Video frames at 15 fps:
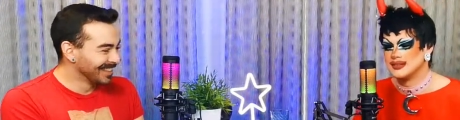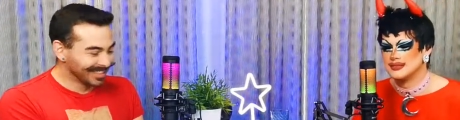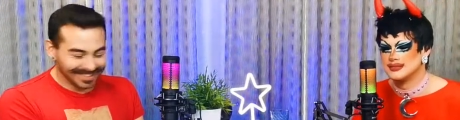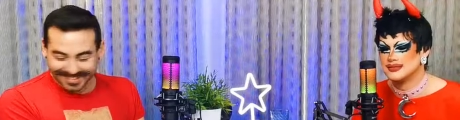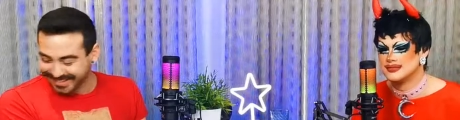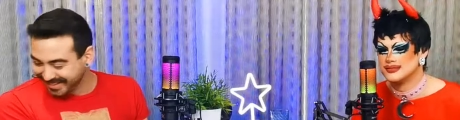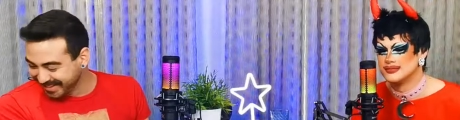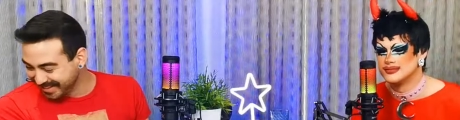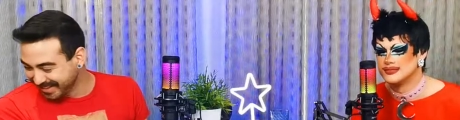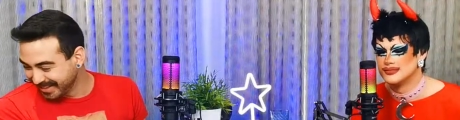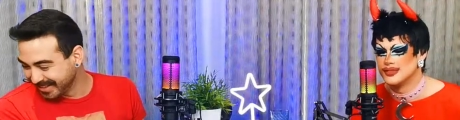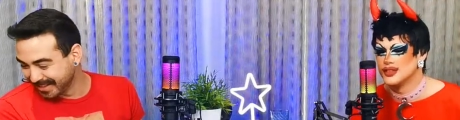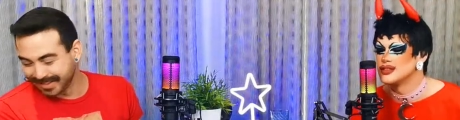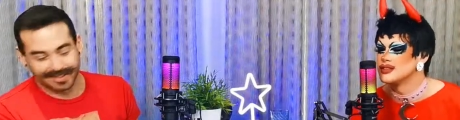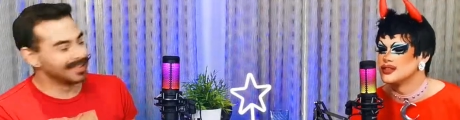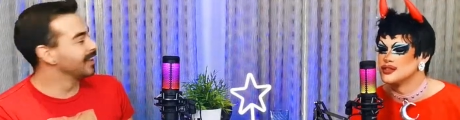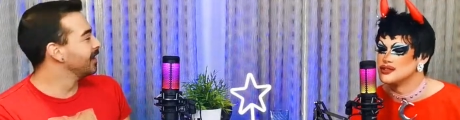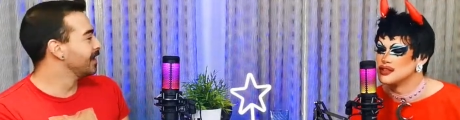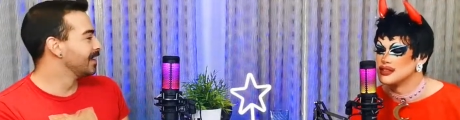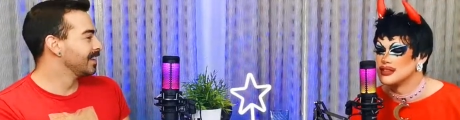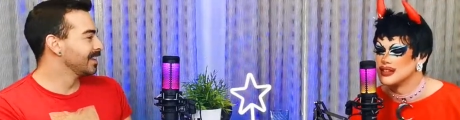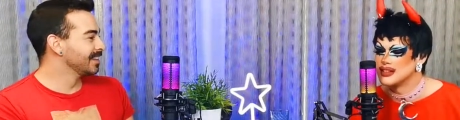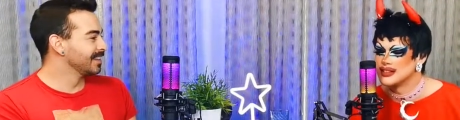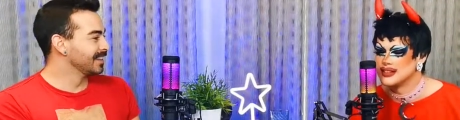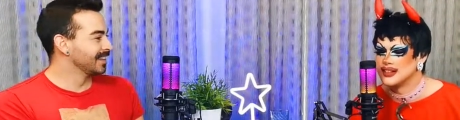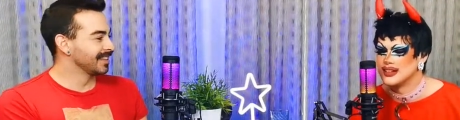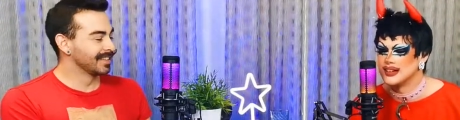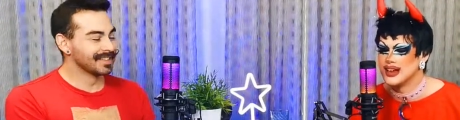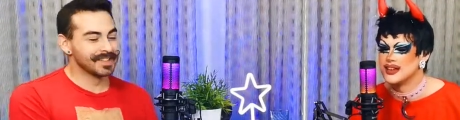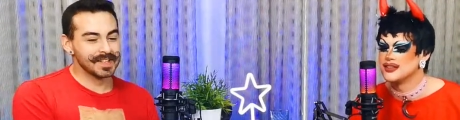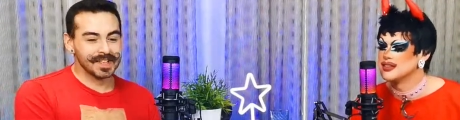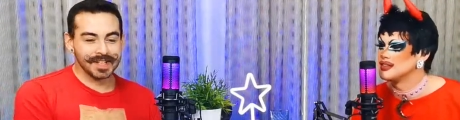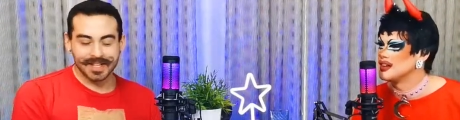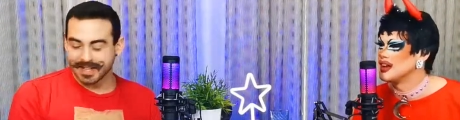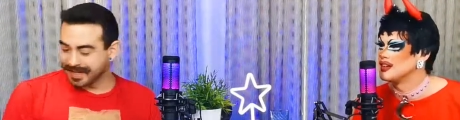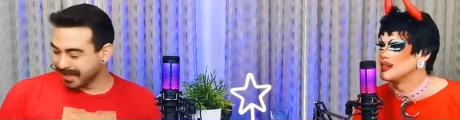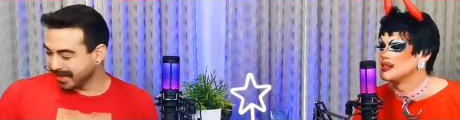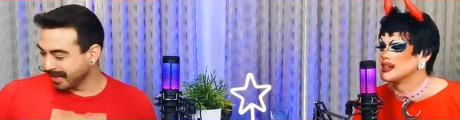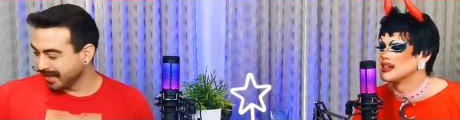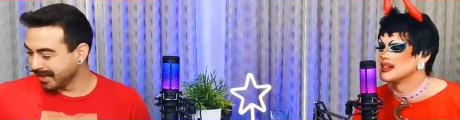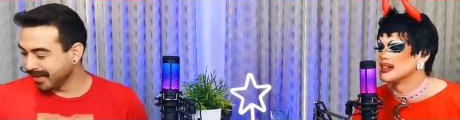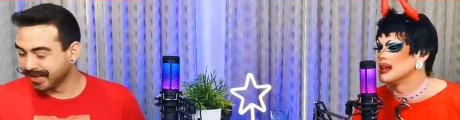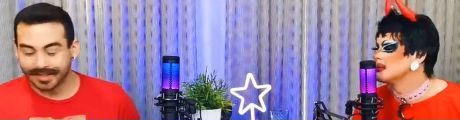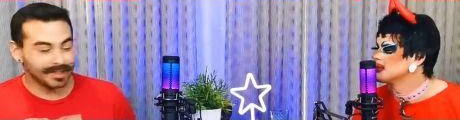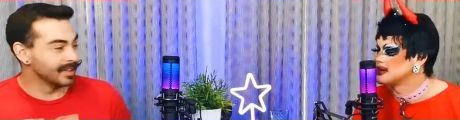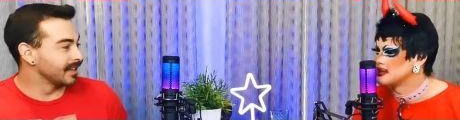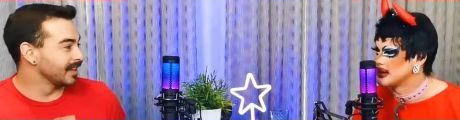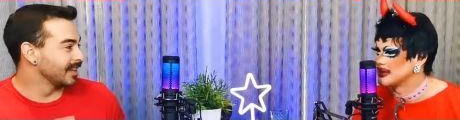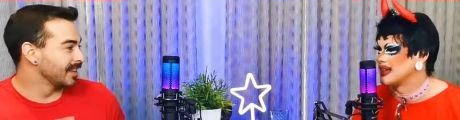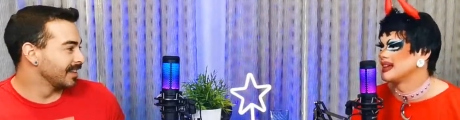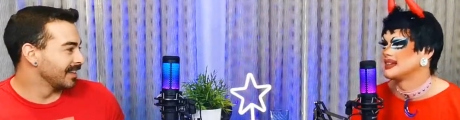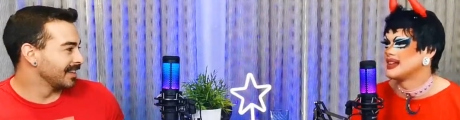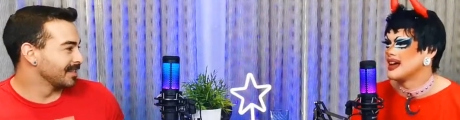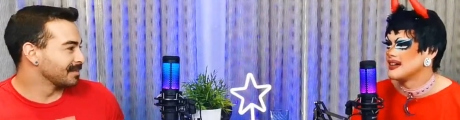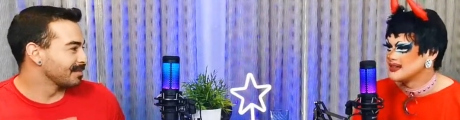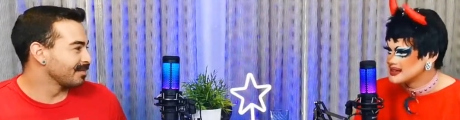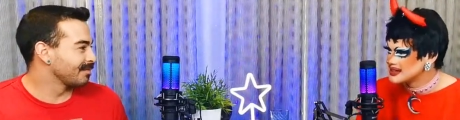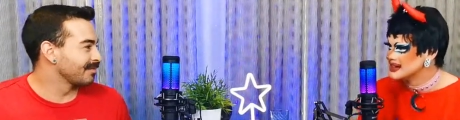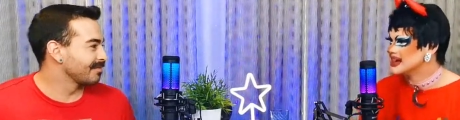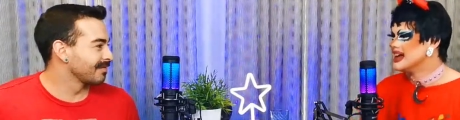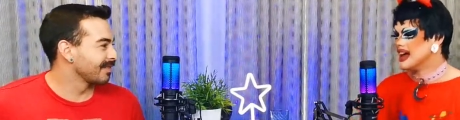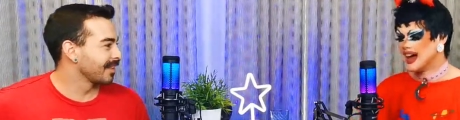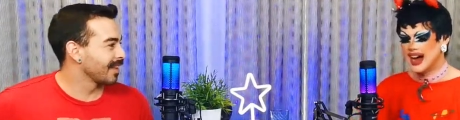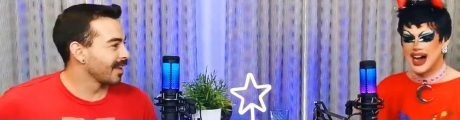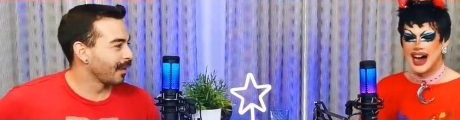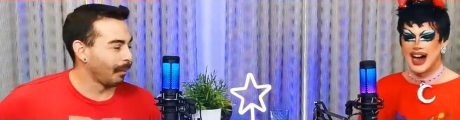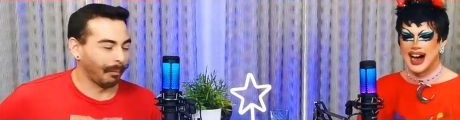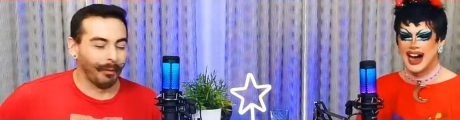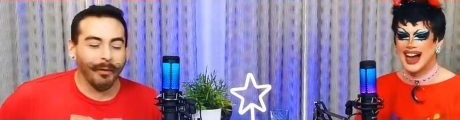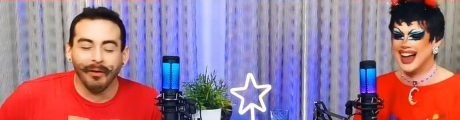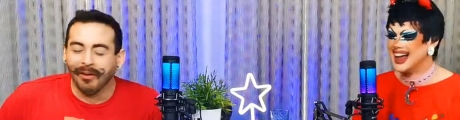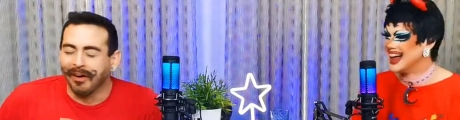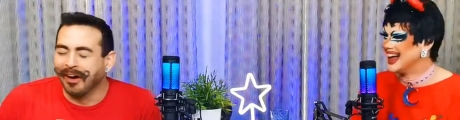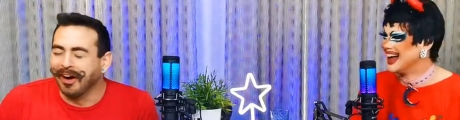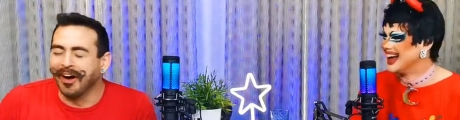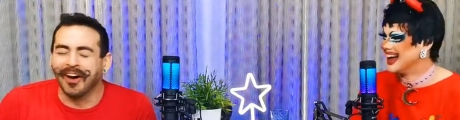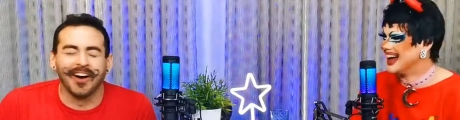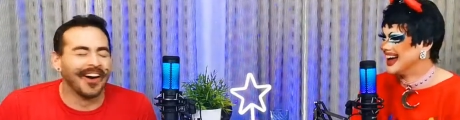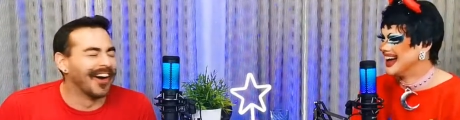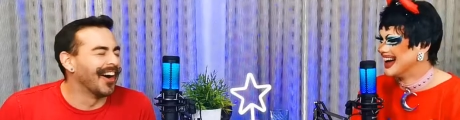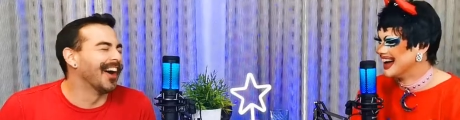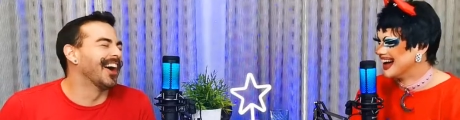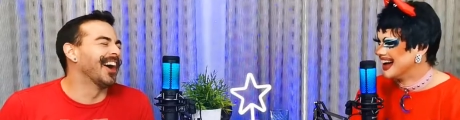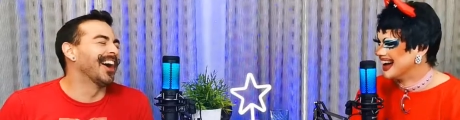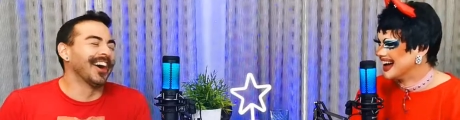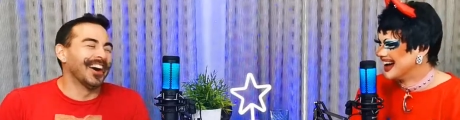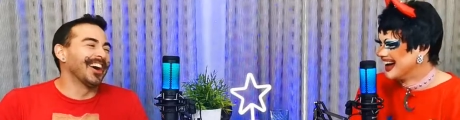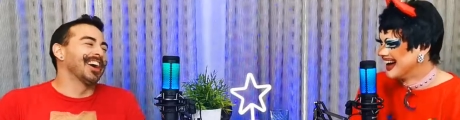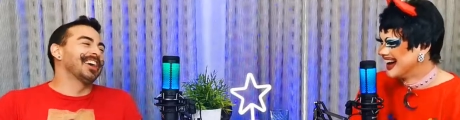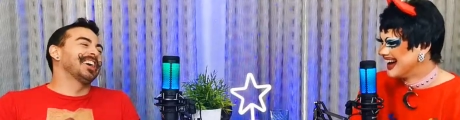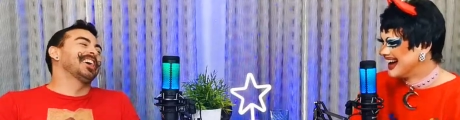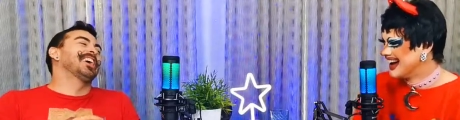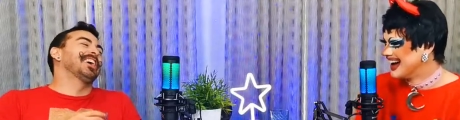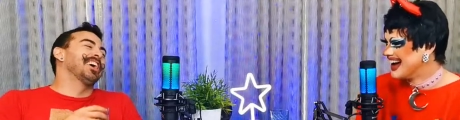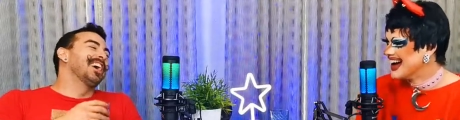Speaker 1: Sorry, Andrew's. For those of you just listening, Andrew's not using his lips to make that sound. Yeah,